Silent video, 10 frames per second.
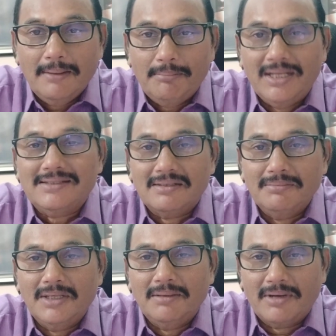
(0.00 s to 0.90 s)
Please
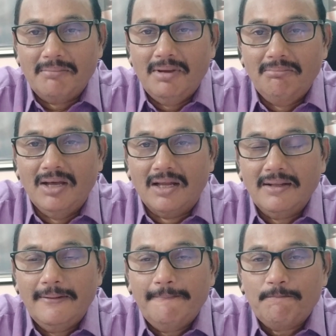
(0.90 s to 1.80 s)
remember,
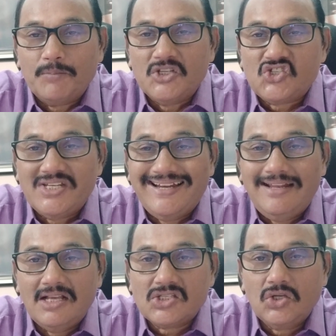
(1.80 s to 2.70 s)
the state
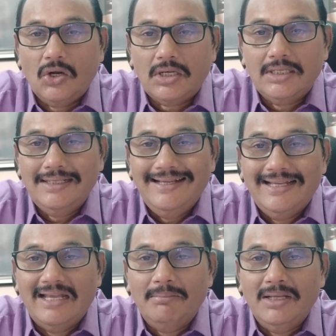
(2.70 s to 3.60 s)
has got
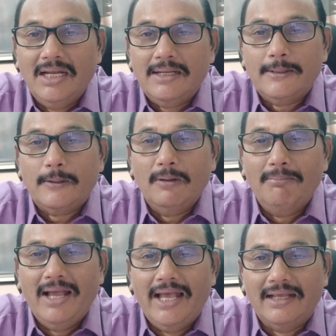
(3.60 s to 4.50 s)
eminent
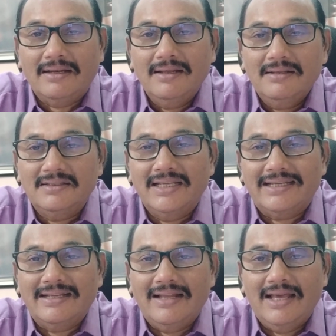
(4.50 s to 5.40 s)
domain. They
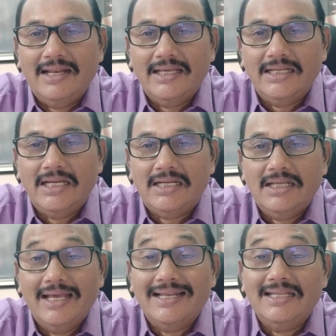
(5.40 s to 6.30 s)
can alienate
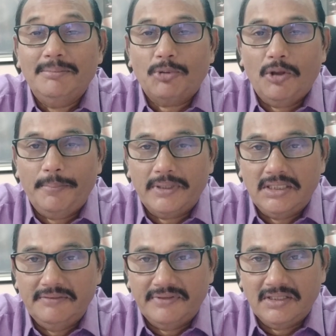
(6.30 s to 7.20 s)
any
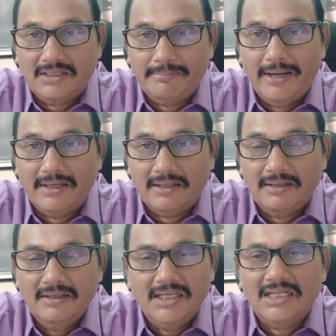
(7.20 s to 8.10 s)
property for that matter.
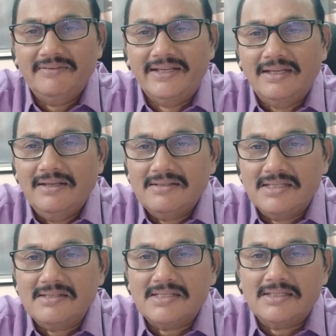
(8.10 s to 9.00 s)
Anyway,
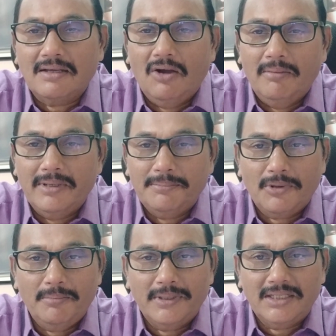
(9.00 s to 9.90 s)
since it's the government
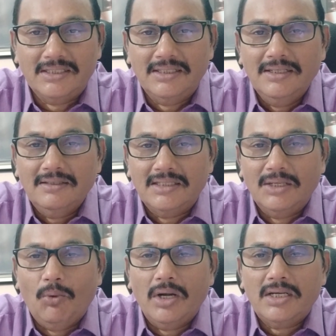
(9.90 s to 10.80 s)
property, they
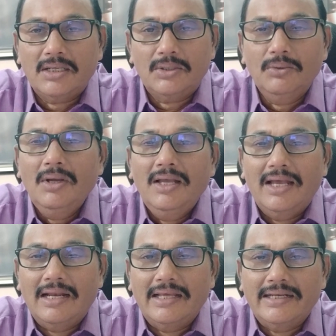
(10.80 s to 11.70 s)
wanted to
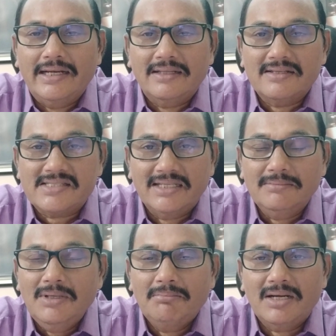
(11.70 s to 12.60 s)
alienate the
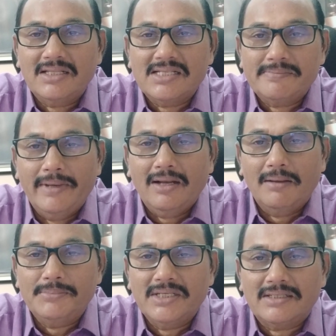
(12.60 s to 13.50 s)
same, but this man
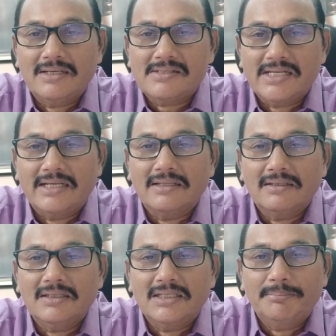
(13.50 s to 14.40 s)
objected, stating
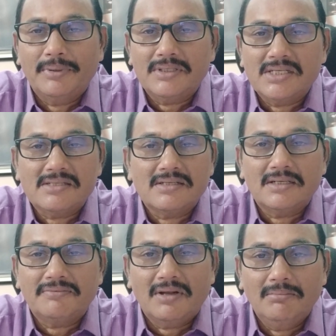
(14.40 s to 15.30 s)
that he purchased
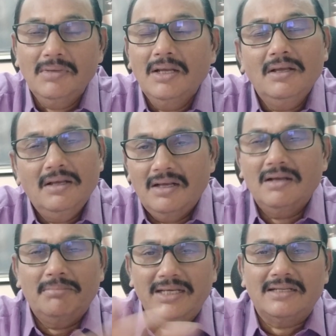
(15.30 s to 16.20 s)
it from
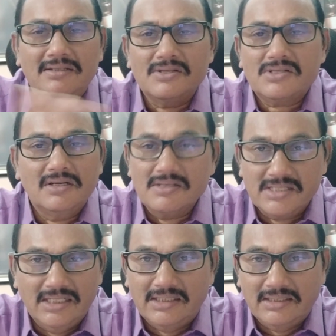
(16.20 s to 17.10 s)
by registered
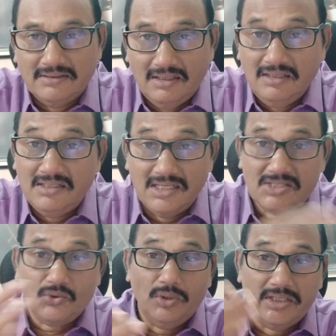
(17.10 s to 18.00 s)
sale deed and he
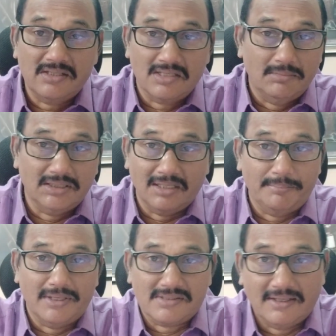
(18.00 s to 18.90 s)
sold it some other
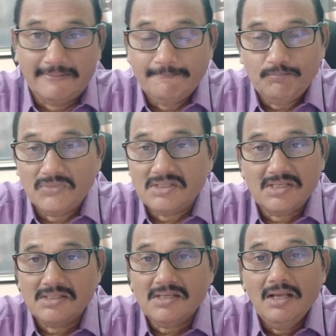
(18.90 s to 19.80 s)
person. This
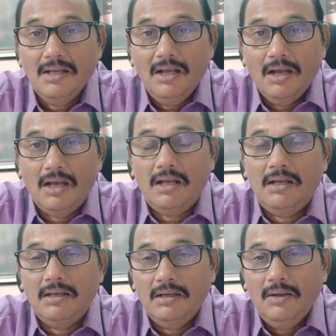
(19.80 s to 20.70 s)
is
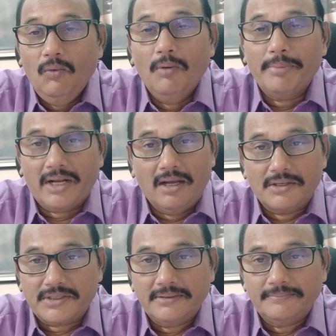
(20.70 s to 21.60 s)
Om Prakash.